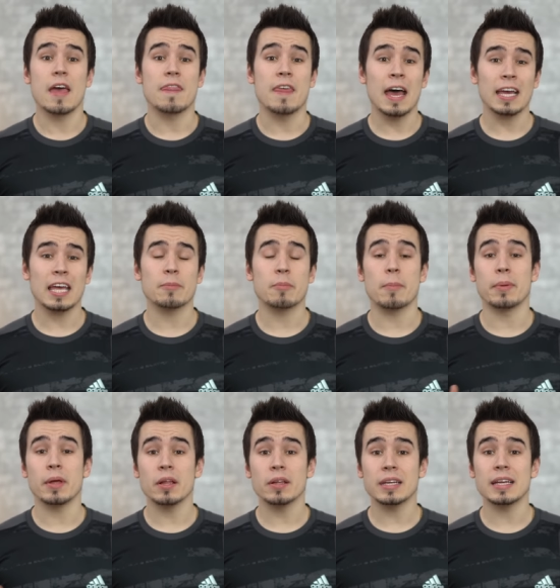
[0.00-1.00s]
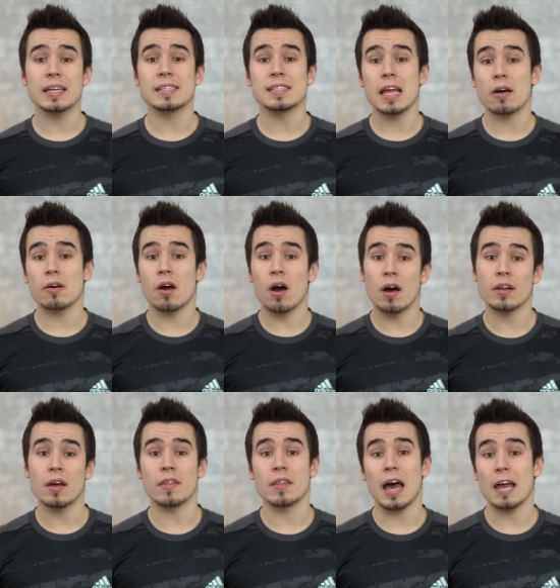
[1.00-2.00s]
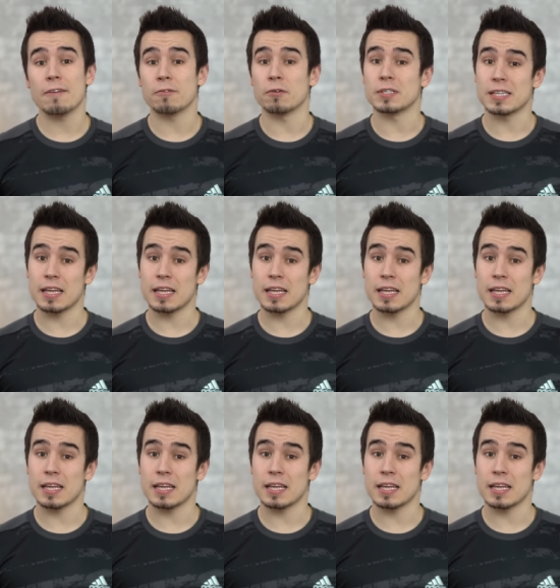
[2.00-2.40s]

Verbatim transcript: and that capability is now gone on the iPhone